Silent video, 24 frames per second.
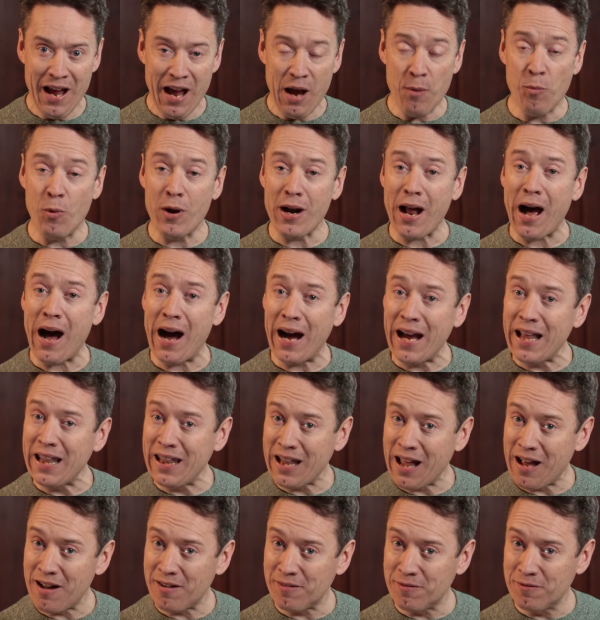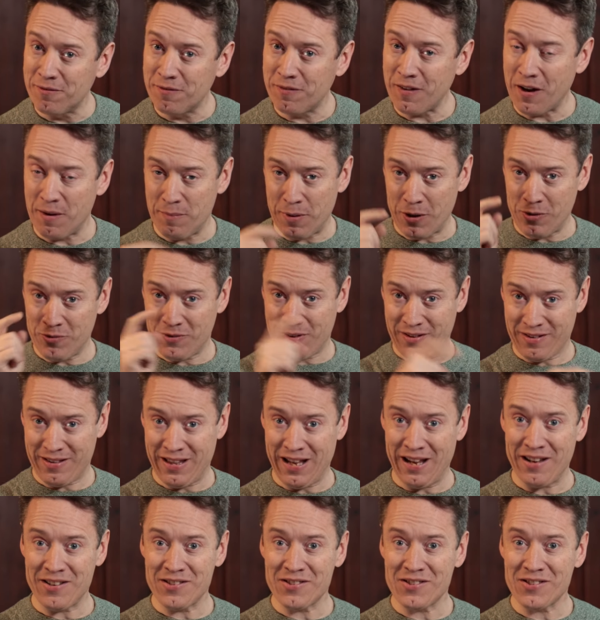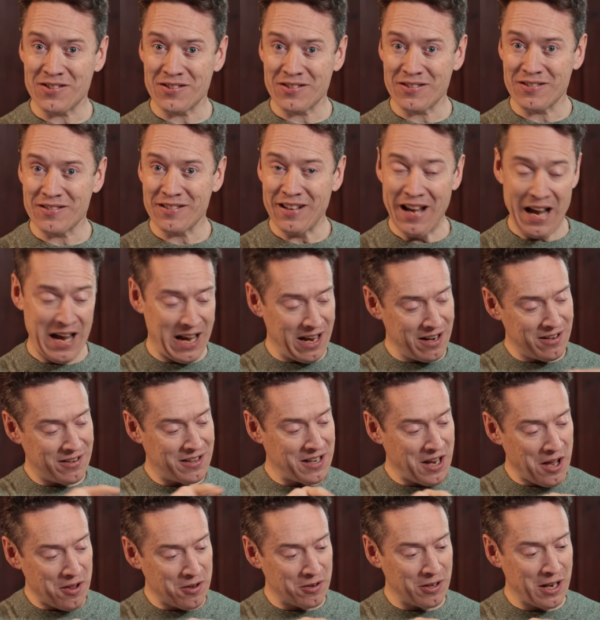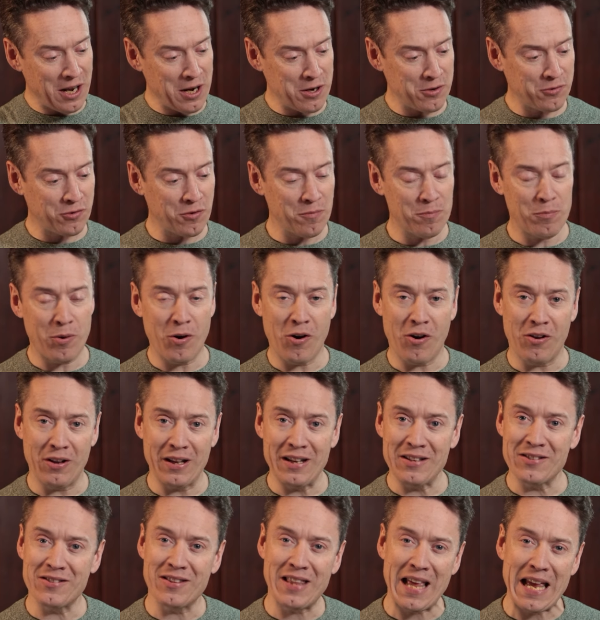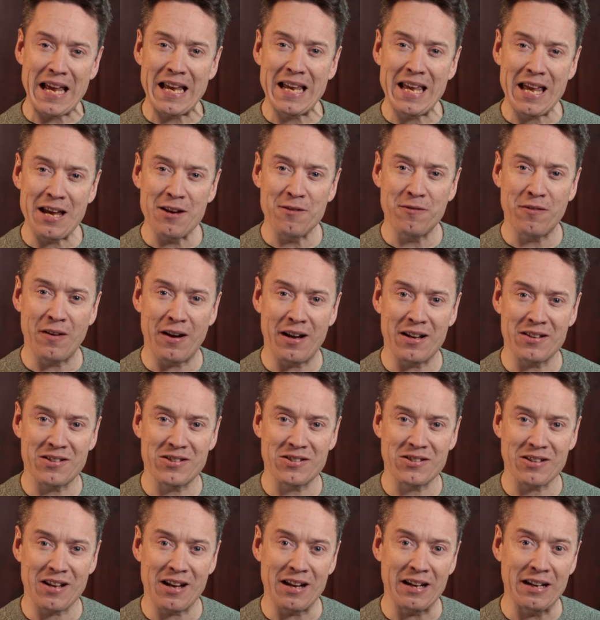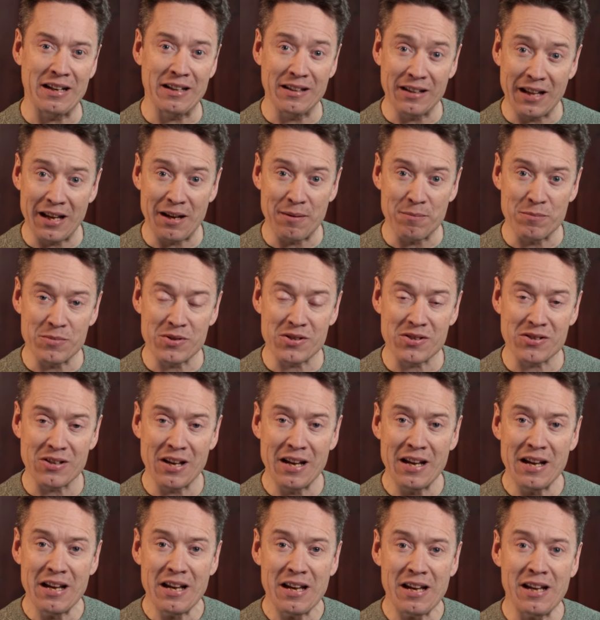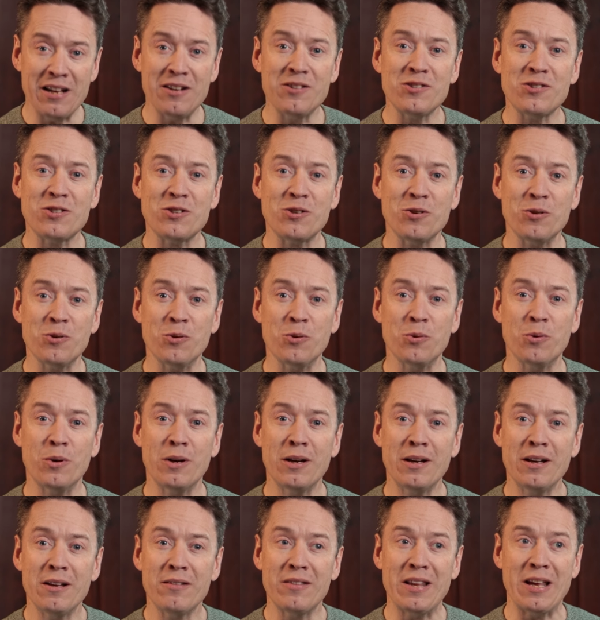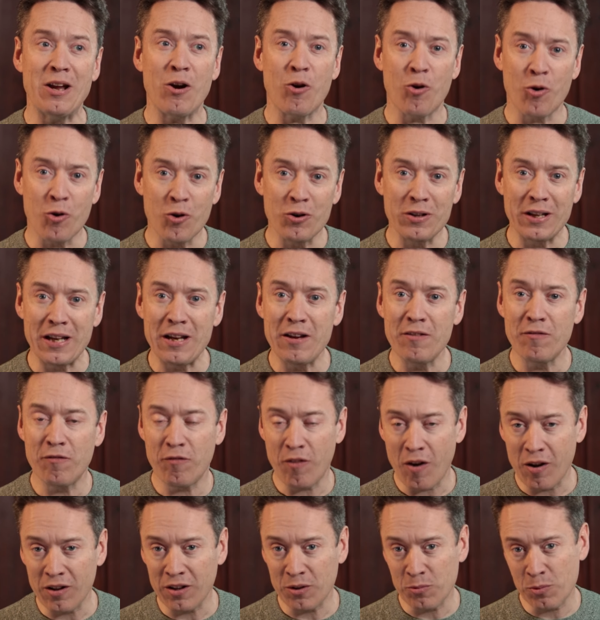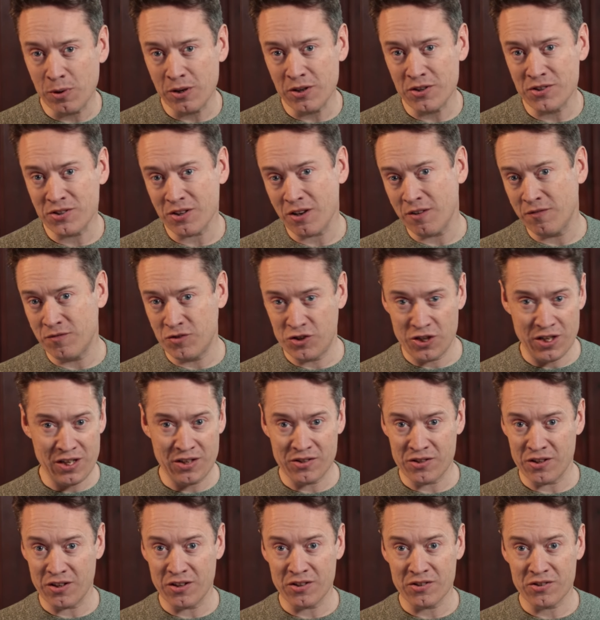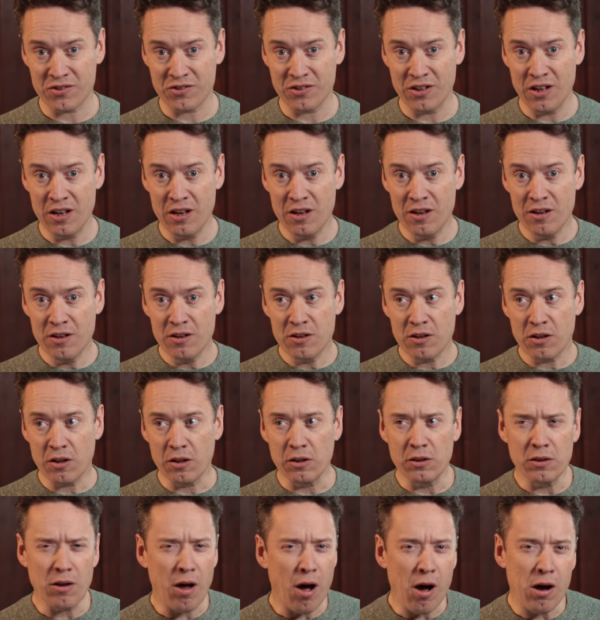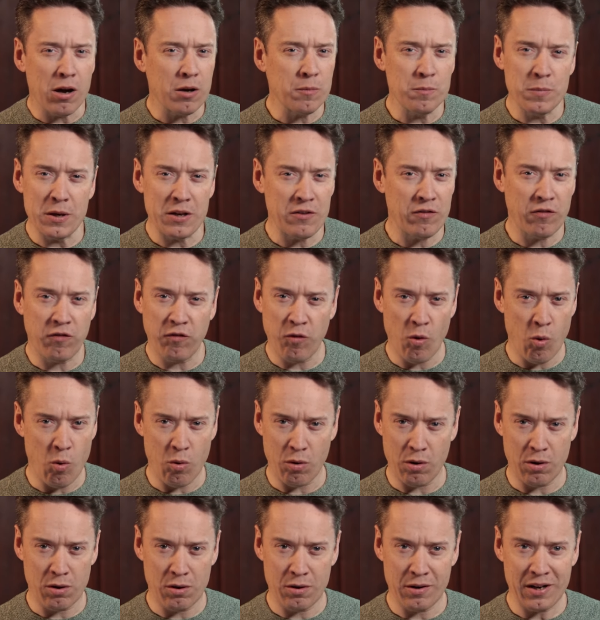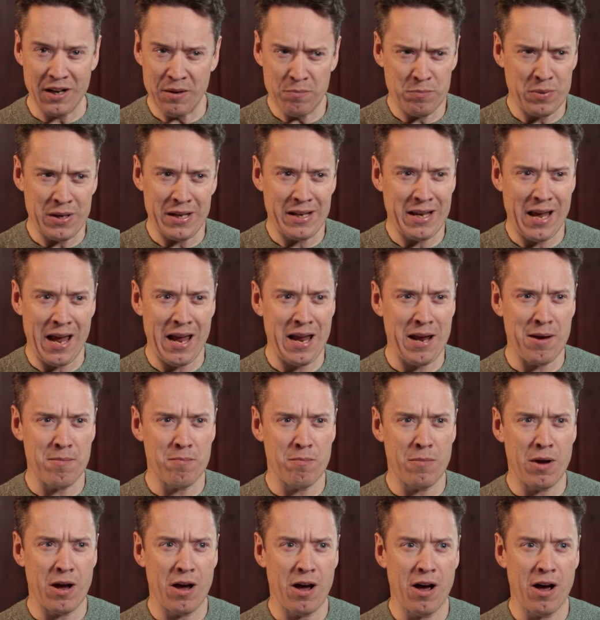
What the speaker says: And what I love about this and the other letters from Paul is they give us a glimpse into the early followers of Jesus long before it became